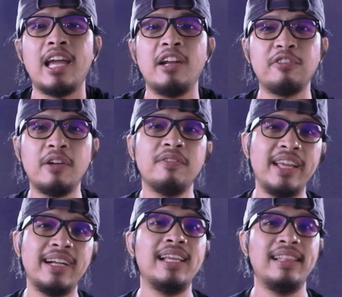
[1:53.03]
And from
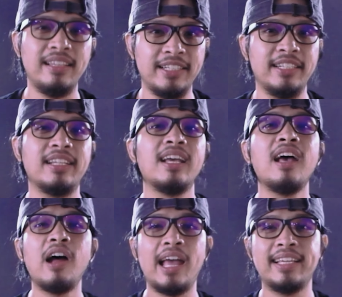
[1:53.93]
there, I learned.
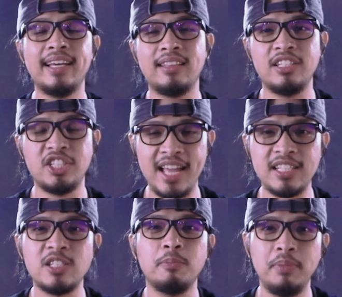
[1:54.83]
I got the
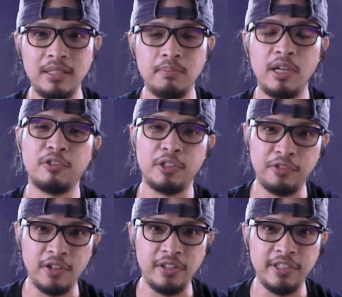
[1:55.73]
chance to build my
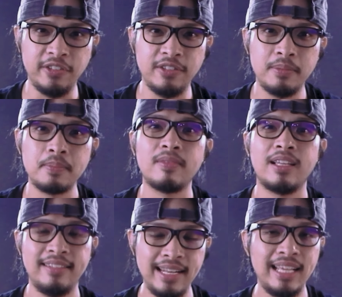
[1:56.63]
portfolio.
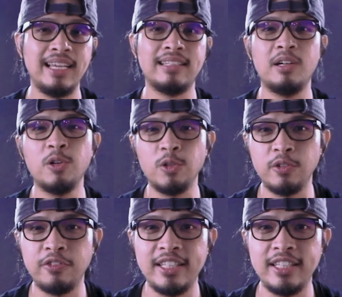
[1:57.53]
Then I got a hold of